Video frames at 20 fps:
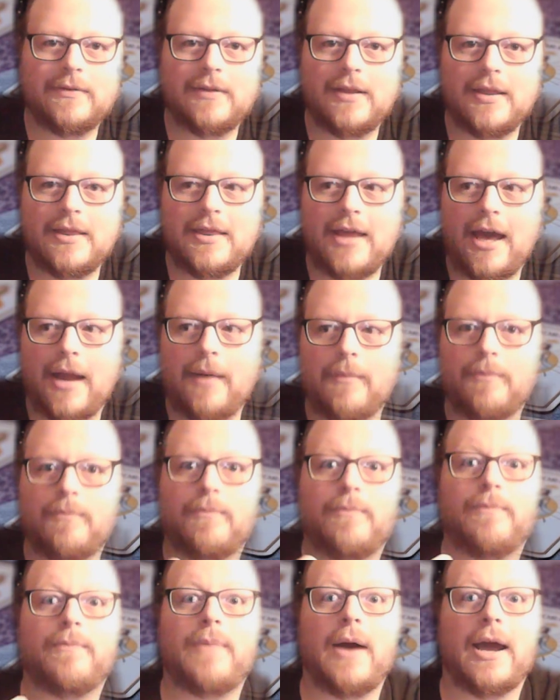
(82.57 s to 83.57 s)
that
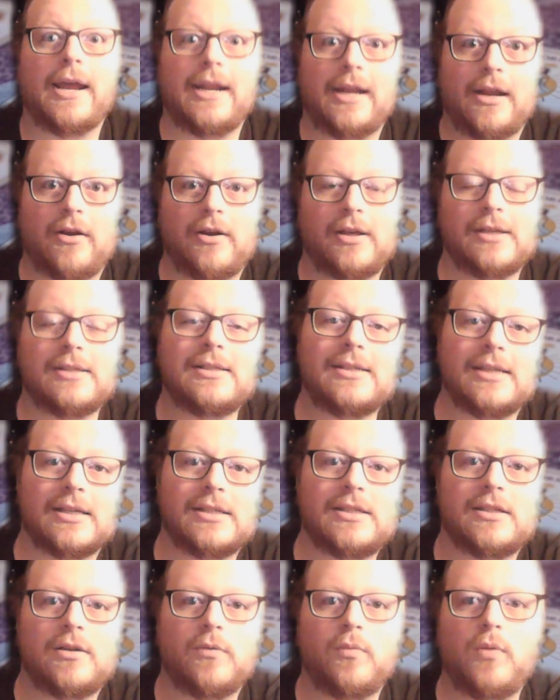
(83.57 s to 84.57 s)
binary
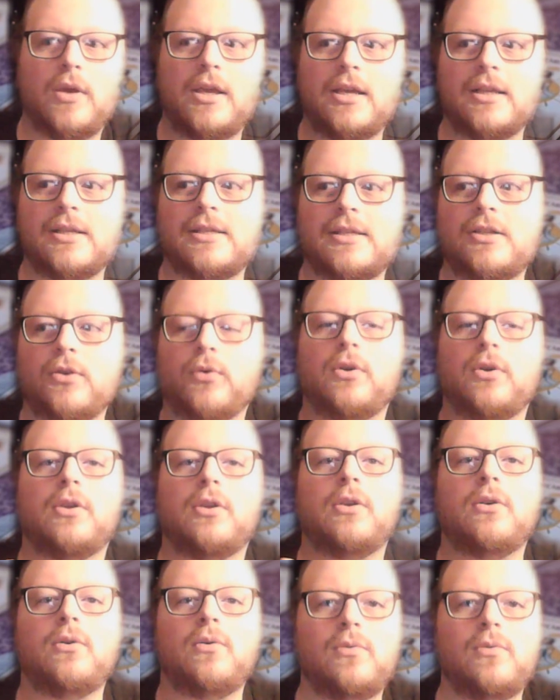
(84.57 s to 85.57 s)
system. We can still
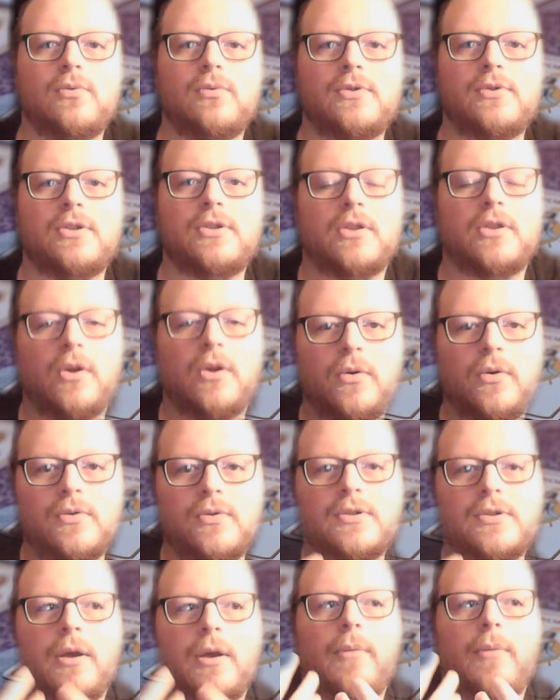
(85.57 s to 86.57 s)
use
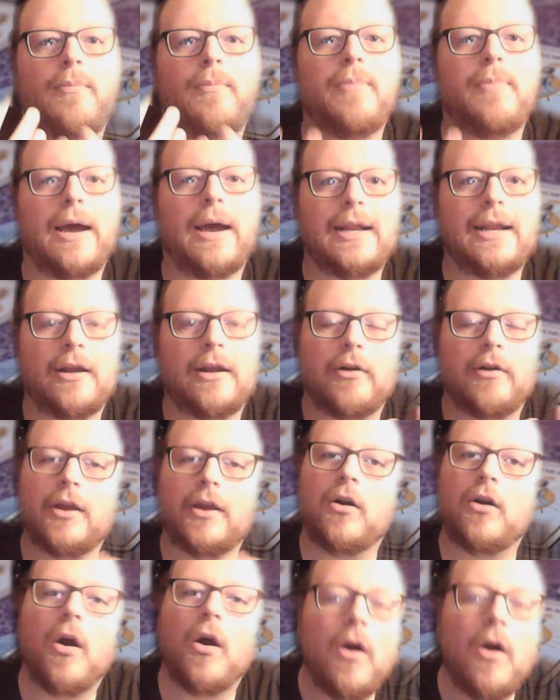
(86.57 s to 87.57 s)
those binary
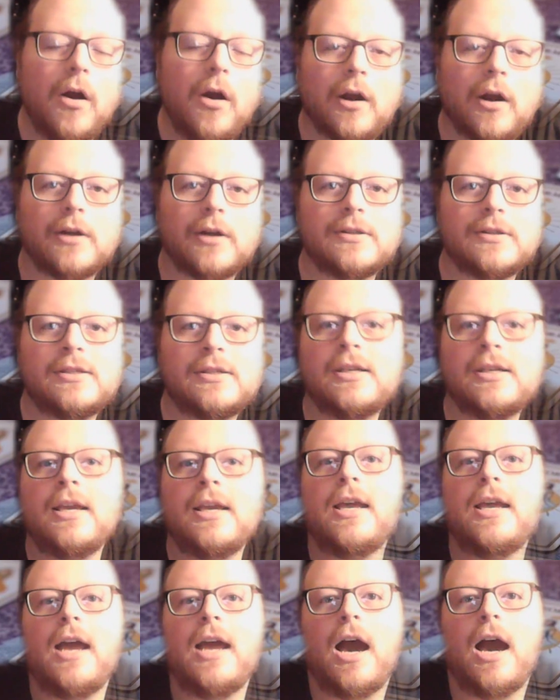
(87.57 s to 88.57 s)
cards
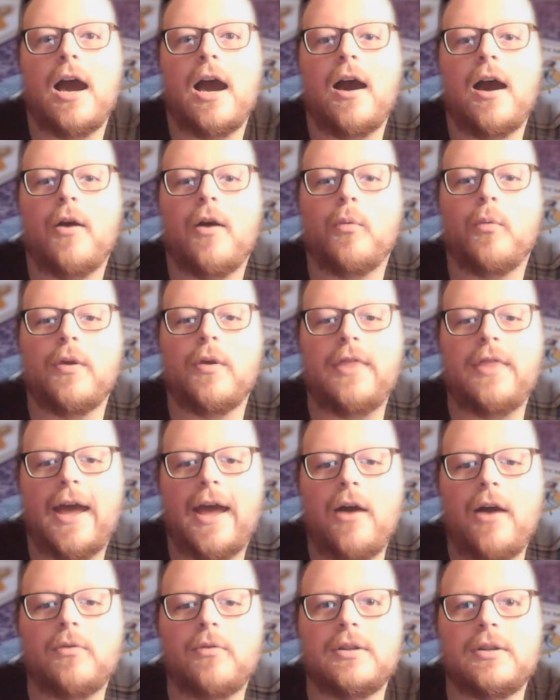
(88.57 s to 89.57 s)

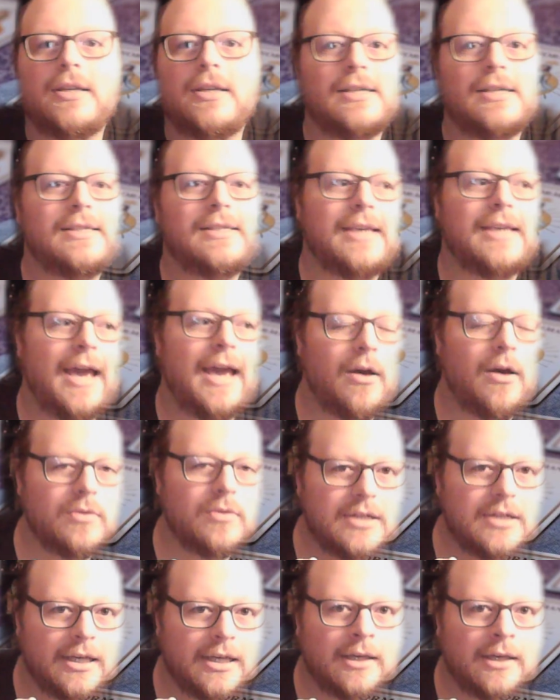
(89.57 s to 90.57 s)
without
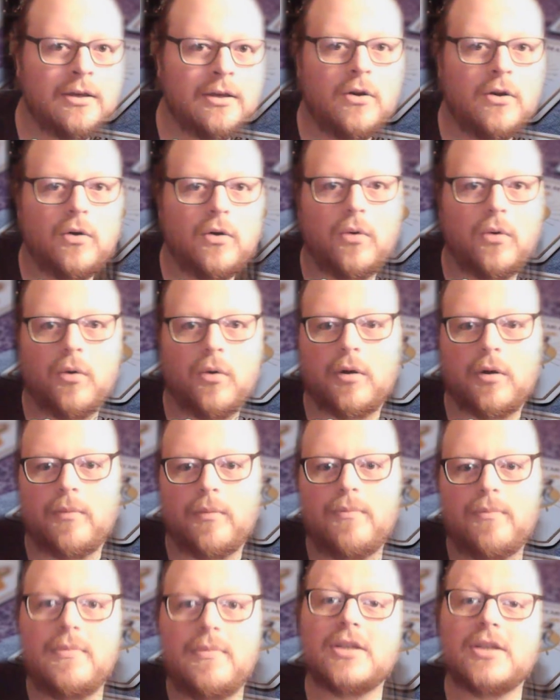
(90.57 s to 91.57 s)
discounting or
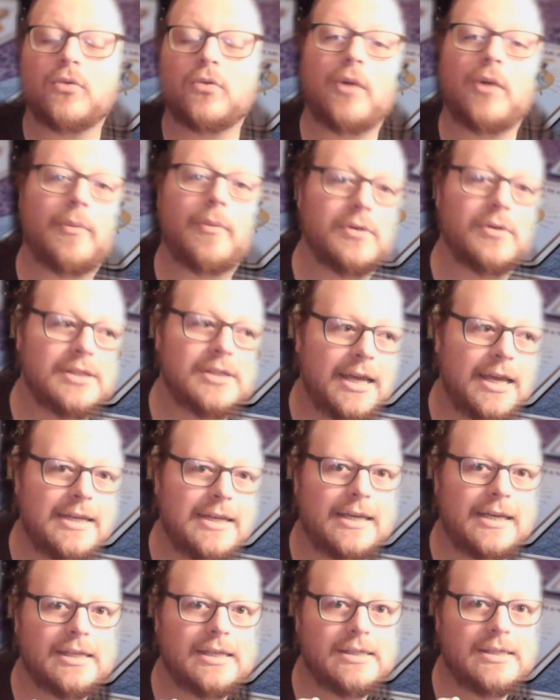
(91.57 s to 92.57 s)

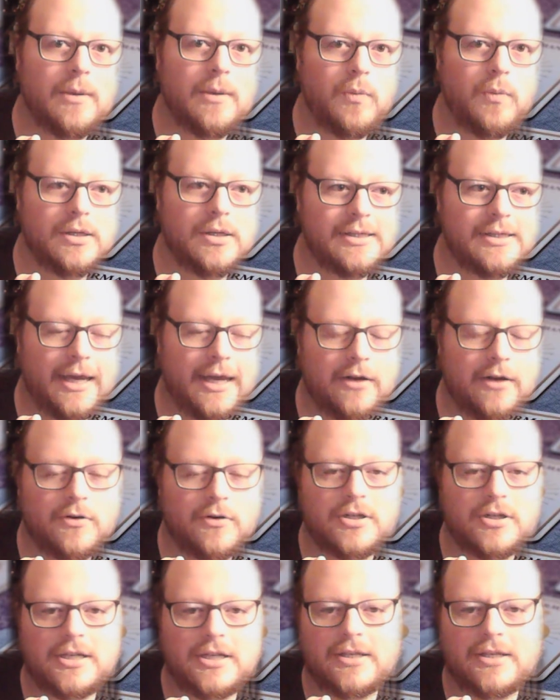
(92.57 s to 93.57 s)
misrepresenting someone's
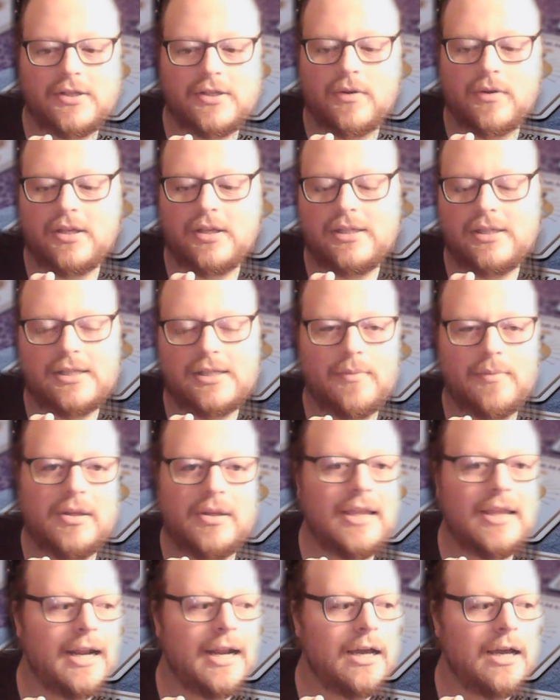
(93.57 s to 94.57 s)
energy. So this is something
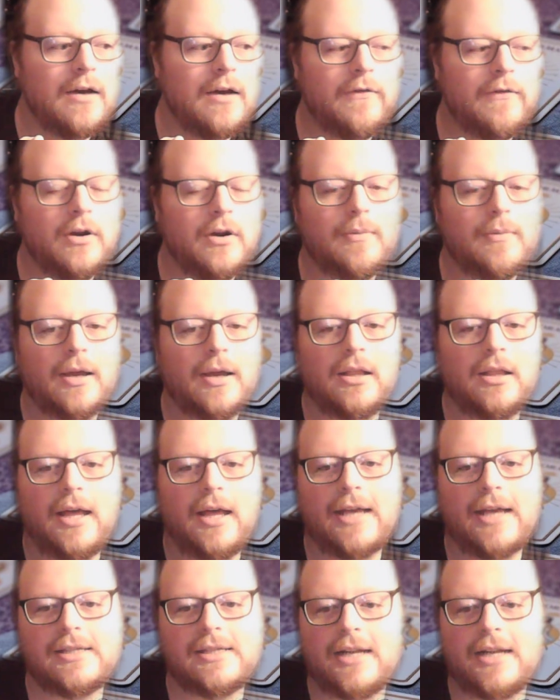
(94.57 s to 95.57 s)
that I cover in my
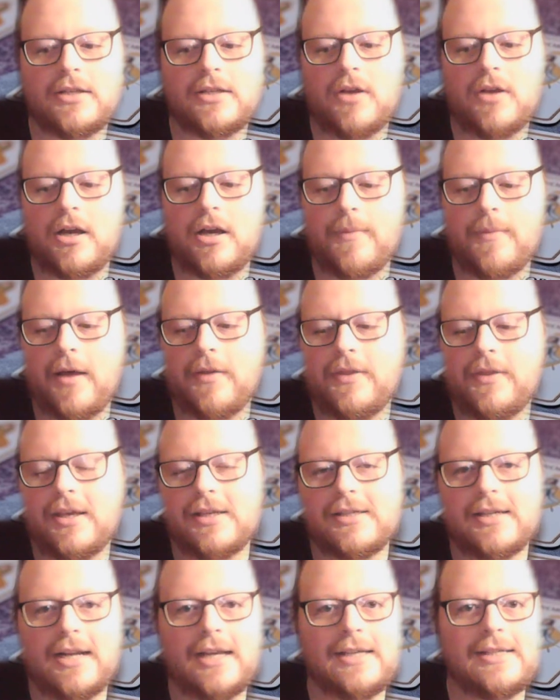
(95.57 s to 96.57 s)
class, and I talk about
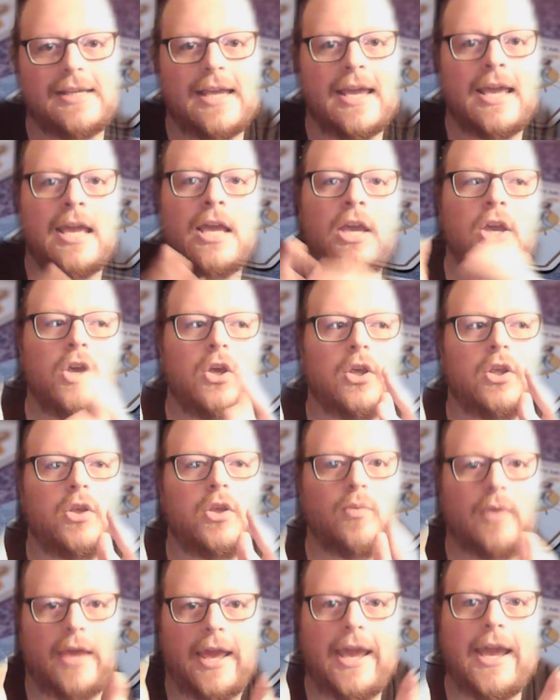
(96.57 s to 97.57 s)
this, and I say you
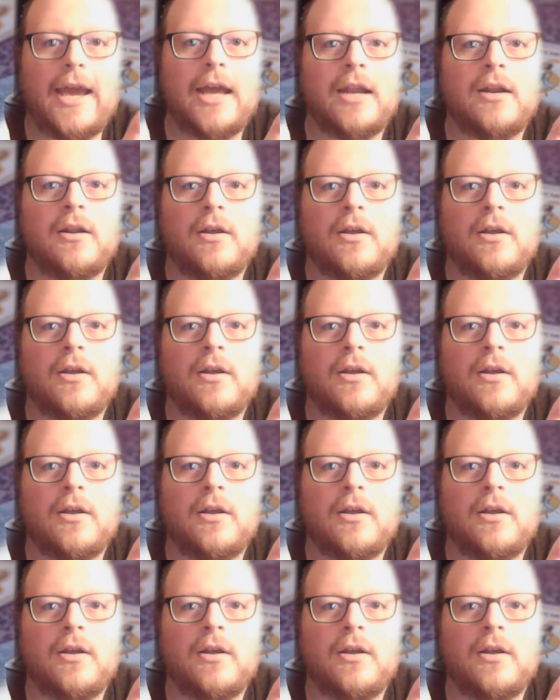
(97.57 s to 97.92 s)
can't